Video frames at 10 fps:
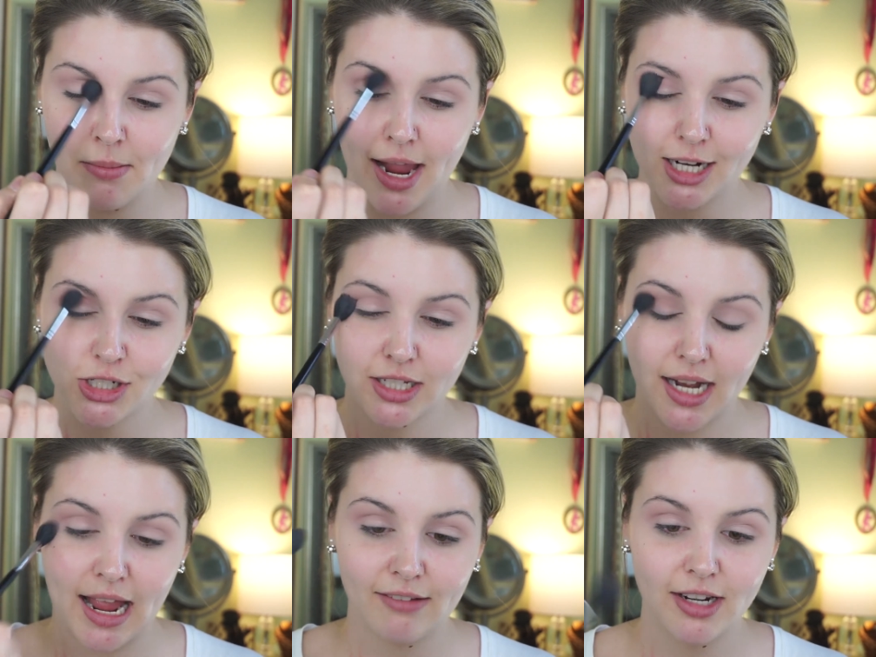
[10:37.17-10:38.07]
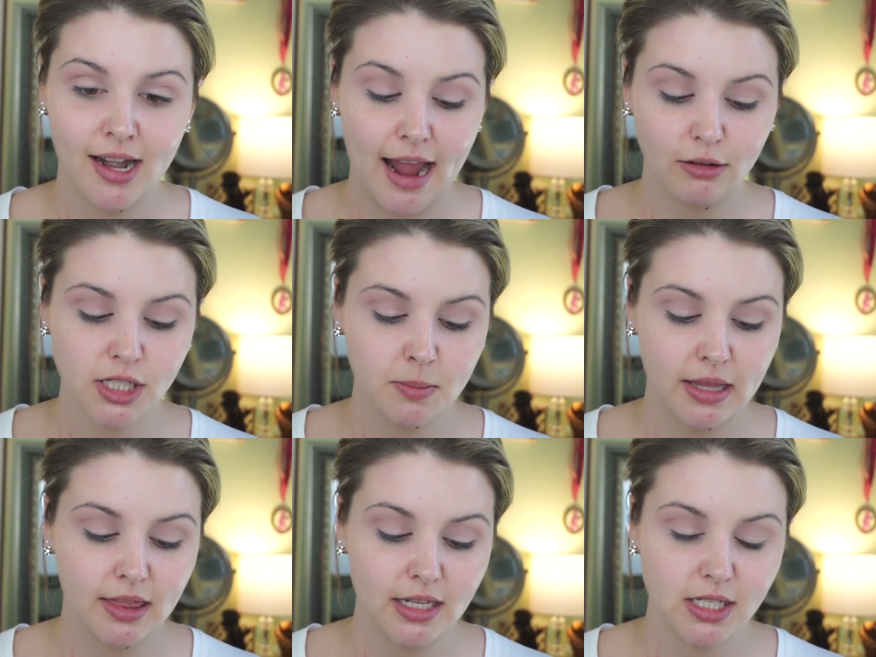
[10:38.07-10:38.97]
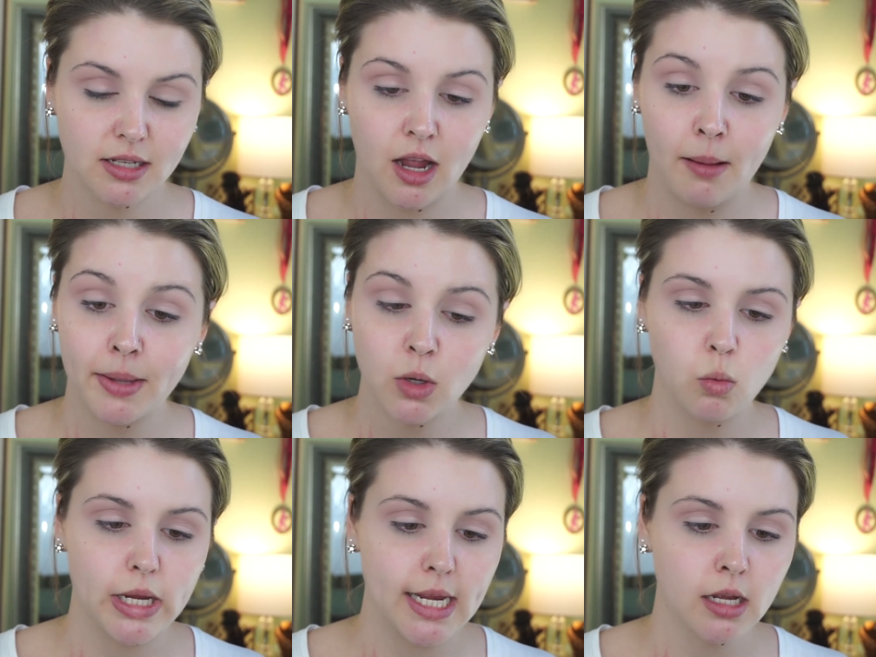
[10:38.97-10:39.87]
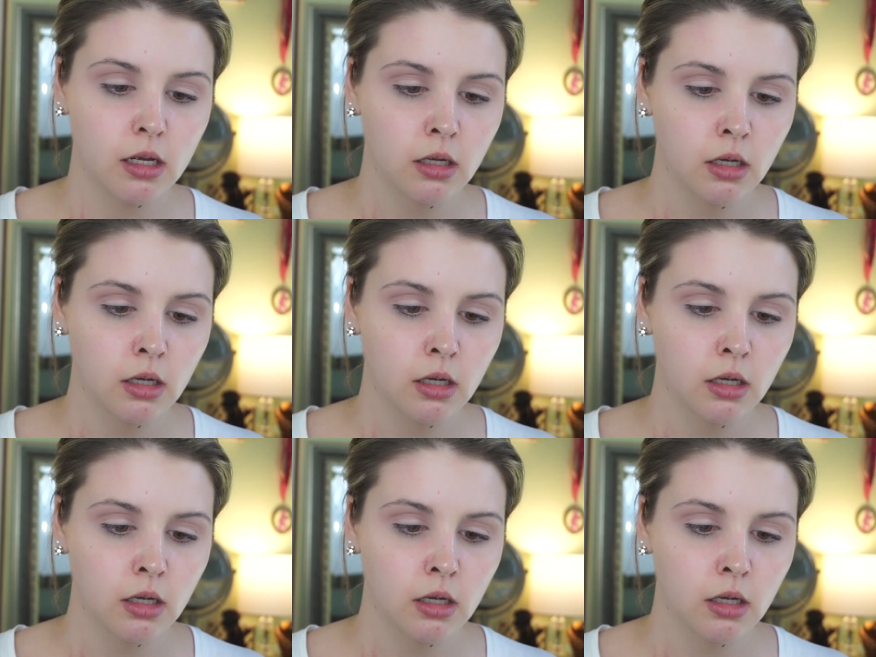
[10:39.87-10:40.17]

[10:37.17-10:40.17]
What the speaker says: I'm actually gonna have an announcement this coming week